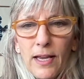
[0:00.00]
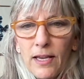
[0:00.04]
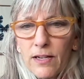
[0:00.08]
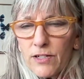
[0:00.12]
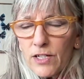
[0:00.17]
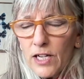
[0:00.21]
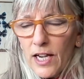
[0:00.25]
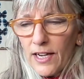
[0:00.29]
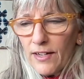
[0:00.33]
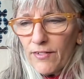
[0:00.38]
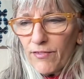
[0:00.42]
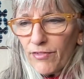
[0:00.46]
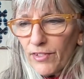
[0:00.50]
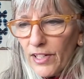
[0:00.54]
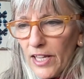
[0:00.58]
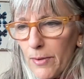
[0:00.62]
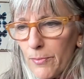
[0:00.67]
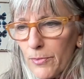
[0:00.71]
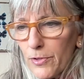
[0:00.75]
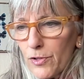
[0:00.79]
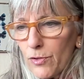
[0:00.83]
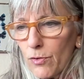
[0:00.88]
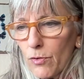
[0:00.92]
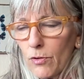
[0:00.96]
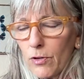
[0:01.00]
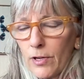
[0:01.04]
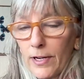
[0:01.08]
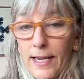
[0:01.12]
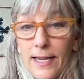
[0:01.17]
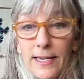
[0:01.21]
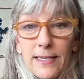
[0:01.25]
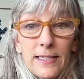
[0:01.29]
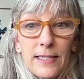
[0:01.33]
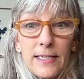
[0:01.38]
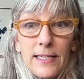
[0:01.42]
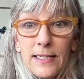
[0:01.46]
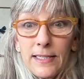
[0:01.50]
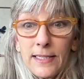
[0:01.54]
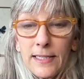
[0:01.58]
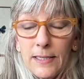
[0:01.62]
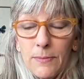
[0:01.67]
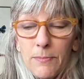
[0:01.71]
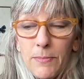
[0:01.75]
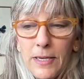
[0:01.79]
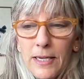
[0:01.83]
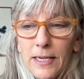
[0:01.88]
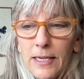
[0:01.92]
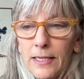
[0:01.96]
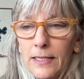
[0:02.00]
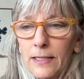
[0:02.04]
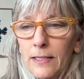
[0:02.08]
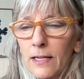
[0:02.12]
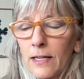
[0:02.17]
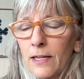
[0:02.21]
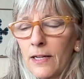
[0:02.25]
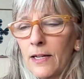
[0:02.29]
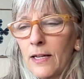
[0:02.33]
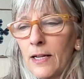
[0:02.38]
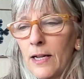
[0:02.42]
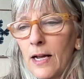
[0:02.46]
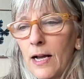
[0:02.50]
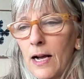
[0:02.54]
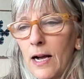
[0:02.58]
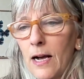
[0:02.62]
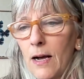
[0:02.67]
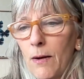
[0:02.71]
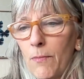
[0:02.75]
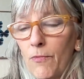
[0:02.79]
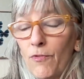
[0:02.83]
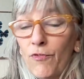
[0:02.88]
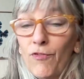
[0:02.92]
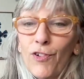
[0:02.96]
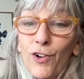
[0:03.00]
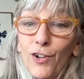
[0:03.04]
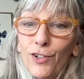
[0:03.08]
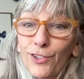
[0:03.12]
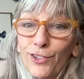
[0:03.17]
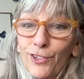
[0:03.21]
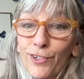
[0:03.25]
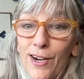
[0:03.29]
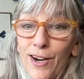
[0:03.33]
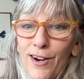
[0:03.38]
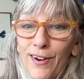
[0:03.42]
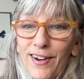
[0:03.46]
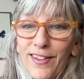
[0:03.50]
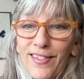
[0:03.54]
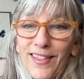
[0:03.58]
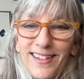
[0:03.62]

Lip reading: anti-inflammatory, antihistamine, vulnerary.